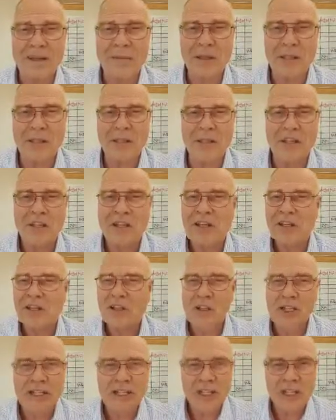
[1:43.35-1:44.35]
I mean,
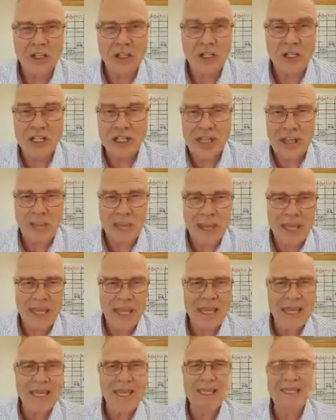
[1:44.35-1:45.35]
looking at the
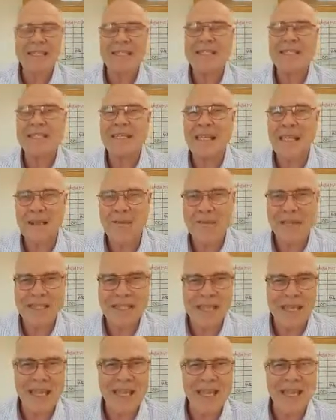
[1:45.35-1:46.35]
GDPs and the
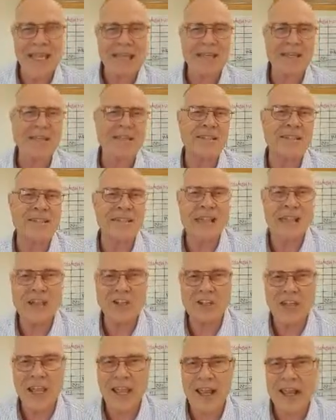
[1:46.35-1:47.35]
MSAs and the
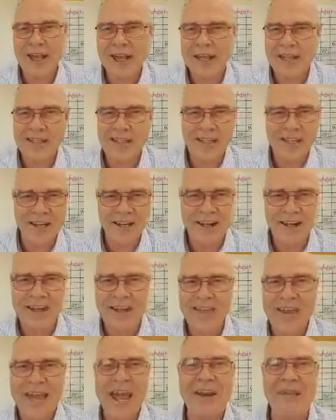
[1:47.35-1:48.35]
HAIs and a lot
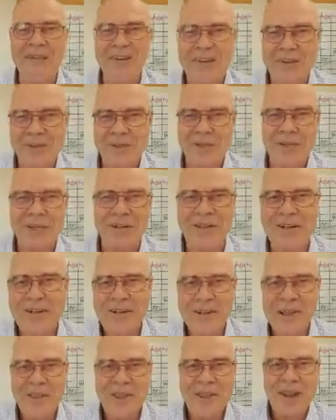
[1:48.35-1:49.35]
of acronyms here
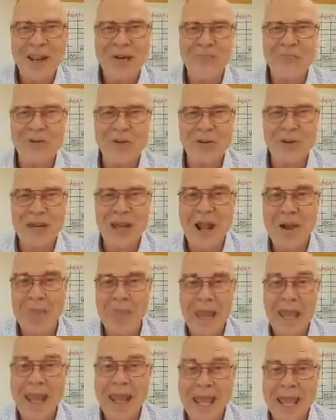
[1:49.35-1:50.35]
that I'm throwing
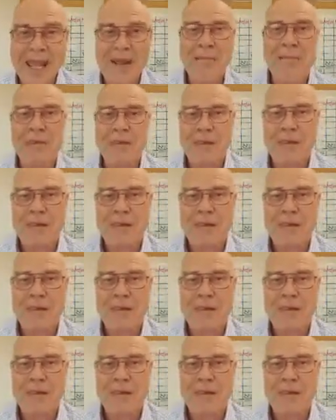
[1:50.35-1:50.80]
out that, hey,